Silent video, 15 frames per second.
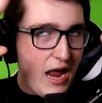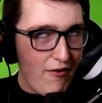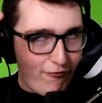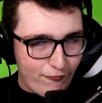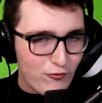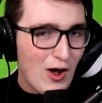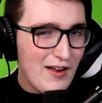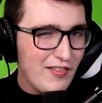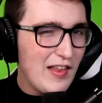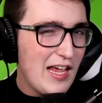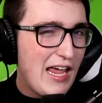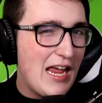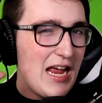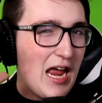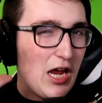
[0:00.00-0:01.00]
a
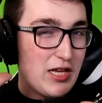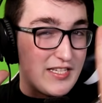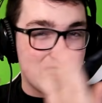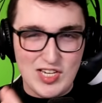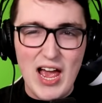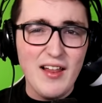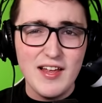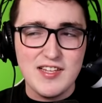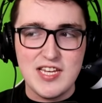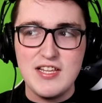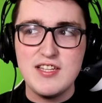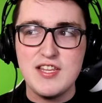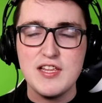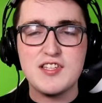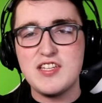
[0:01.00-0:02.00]
friendly
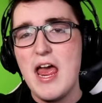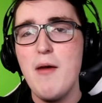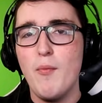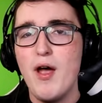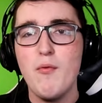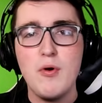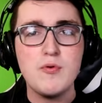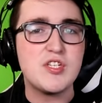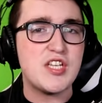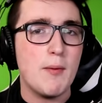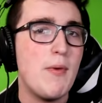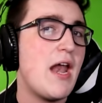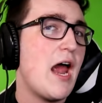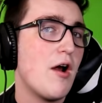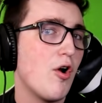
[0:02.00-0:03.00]
skeleton, the same way we would
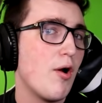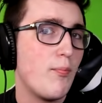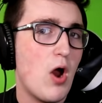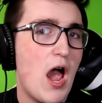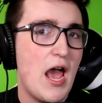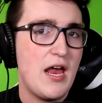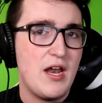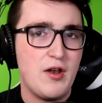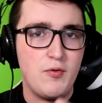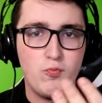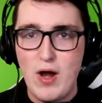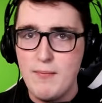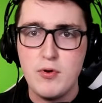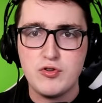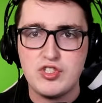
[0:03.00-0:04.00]
summon Harold Brian and
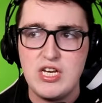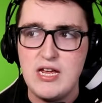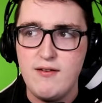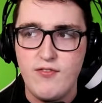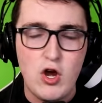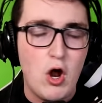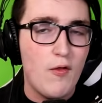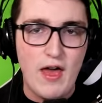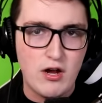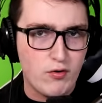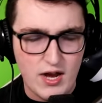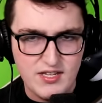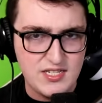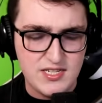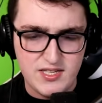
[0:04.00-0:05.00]
Rainbow Steve and all that crazy